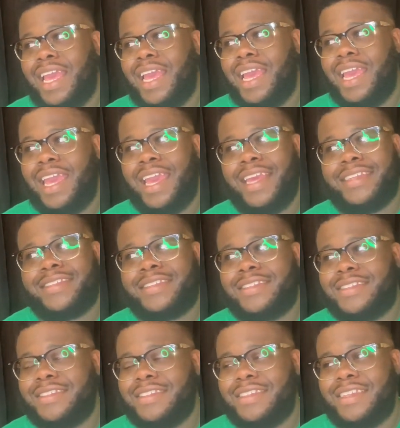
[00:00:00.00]

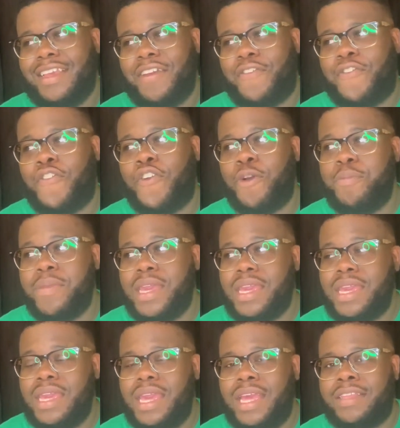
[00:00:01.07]
it's For
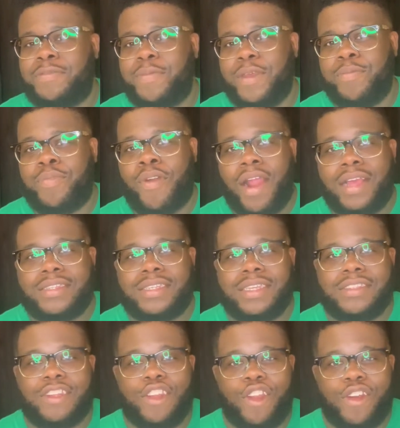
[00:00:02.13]
me, it's been
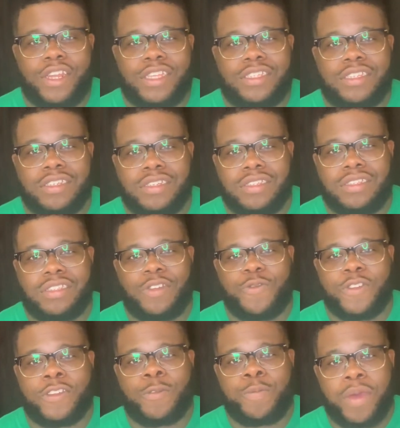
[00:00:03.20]
process, learning to
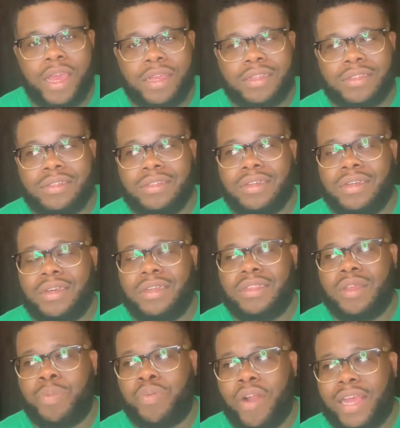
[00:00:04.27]
respect the
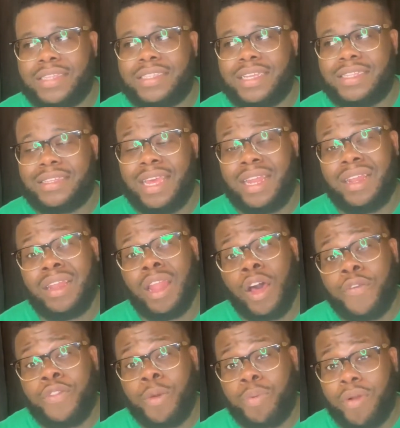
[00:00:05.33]
process and
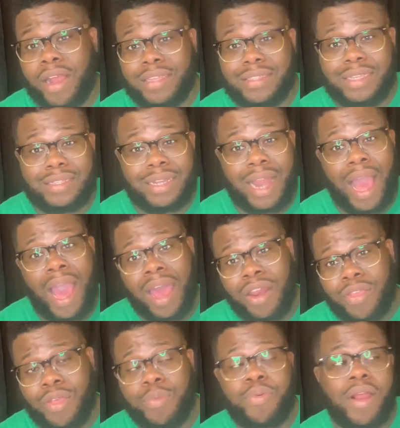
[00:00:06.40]
love the process and honor
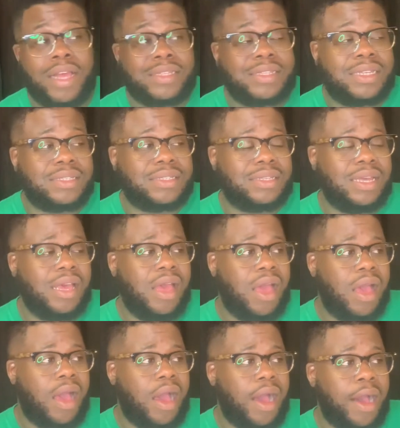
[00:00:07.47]
the process.
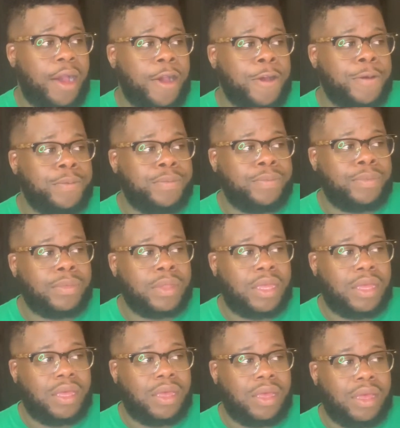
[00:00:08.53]
Um,
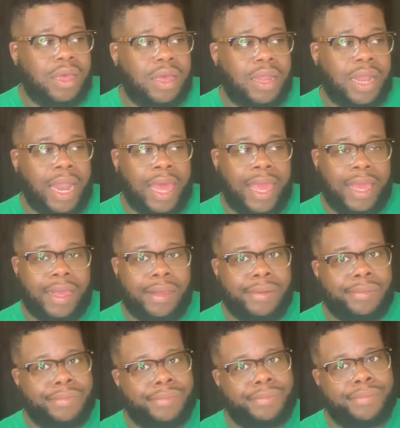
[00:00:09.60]
like
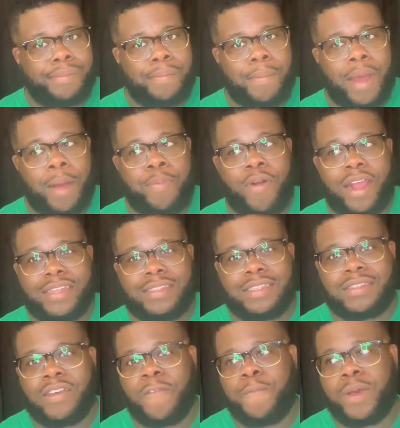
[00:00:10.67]
my process
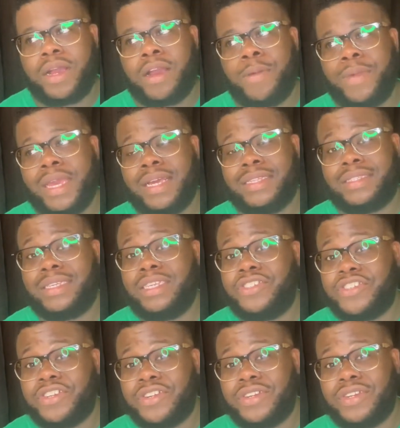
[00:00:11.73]
of becoming a
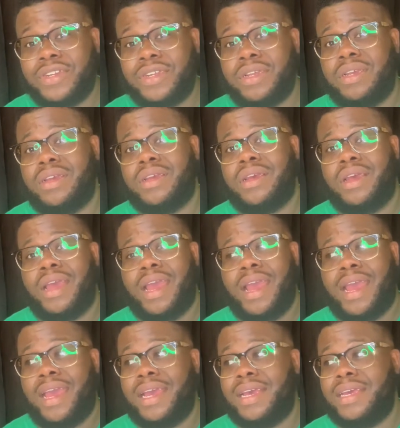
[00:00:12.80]
teacher
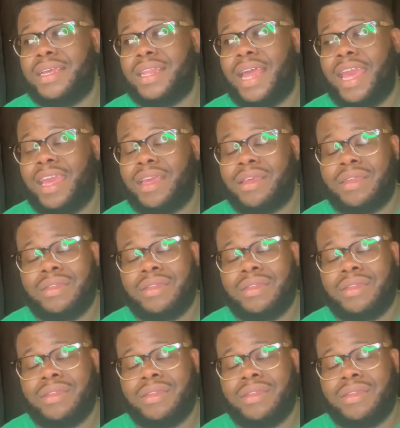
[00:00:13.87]
had like